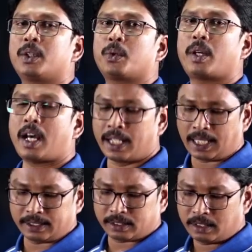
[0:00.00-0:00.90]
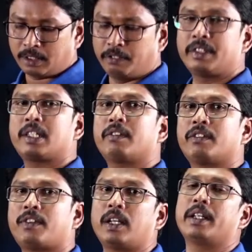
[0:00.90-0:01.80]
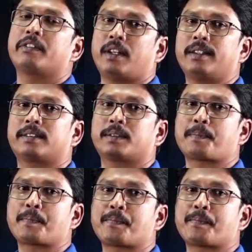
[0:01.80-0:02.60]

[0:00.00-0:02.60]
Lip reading: to analyze which of the following faults.